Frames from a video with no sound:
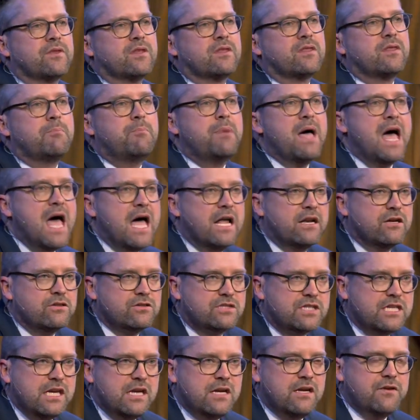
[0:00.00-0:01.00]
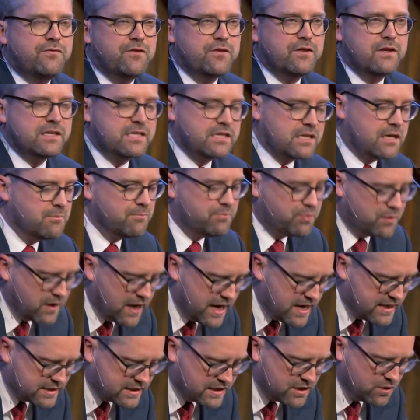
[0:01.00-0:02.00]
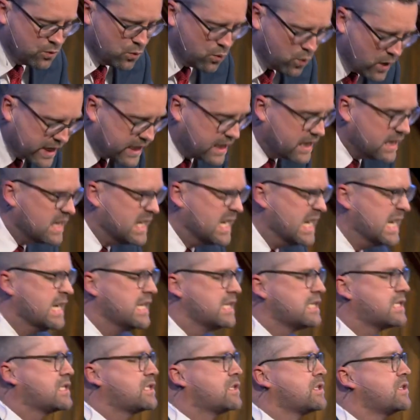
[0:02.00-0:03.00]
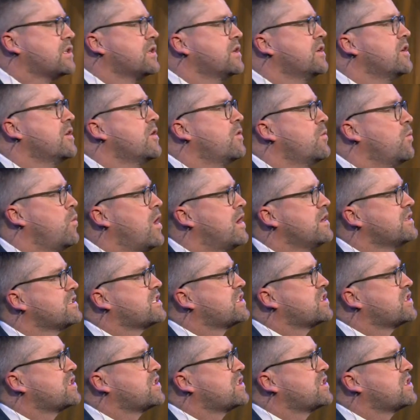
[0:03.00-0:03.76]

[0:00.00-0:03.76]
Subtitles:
The penalty for this complacent wickedness was